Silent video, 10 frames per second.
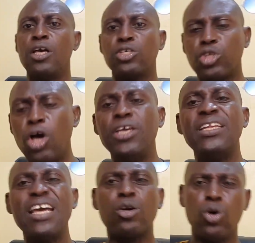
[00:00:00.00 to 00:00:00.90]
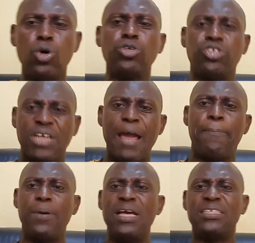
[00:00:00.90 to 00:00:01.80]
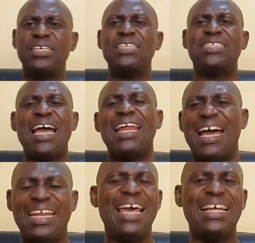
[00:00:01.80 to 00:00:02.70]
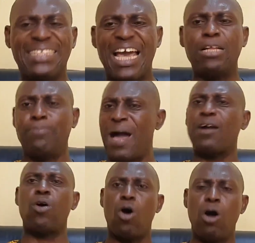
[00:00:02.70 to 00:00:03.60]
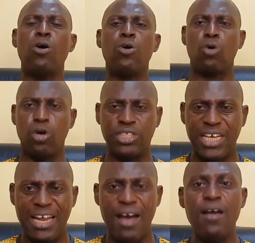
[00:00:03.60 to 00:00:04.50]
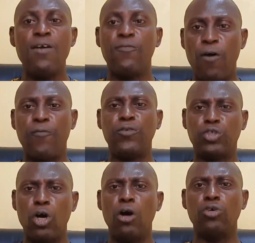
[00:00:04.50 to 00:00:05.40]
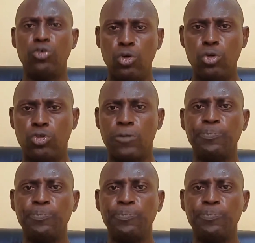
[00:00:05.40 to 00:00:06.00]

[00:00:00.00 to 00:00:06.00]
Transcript: Store in a cool, dry place inside an airtight bag or container for future use.